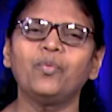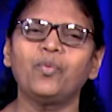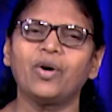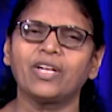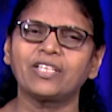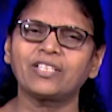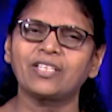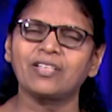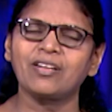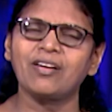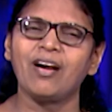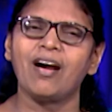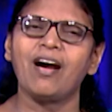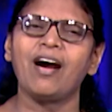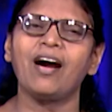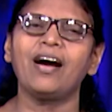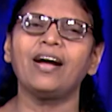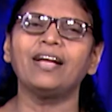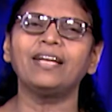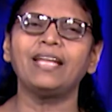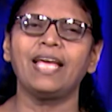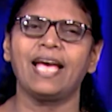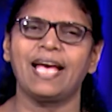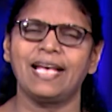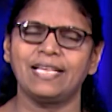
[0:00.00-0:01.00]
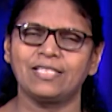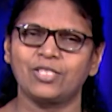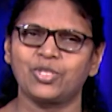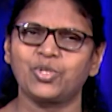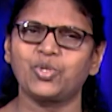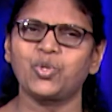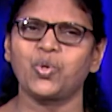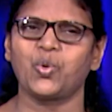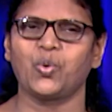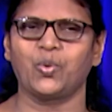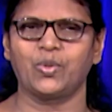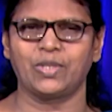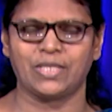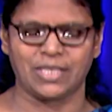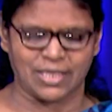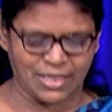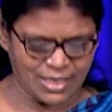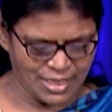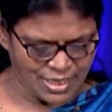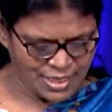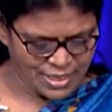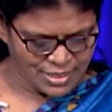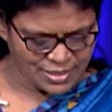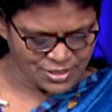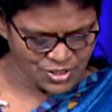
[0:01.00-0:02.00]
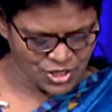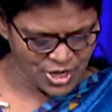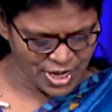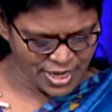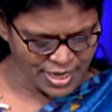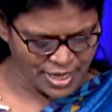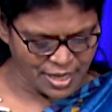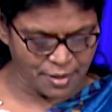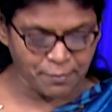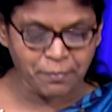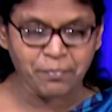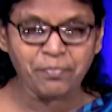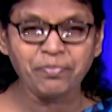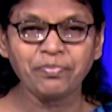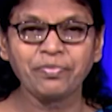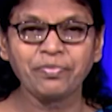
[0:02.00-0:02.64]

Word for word: what God has told Jacob.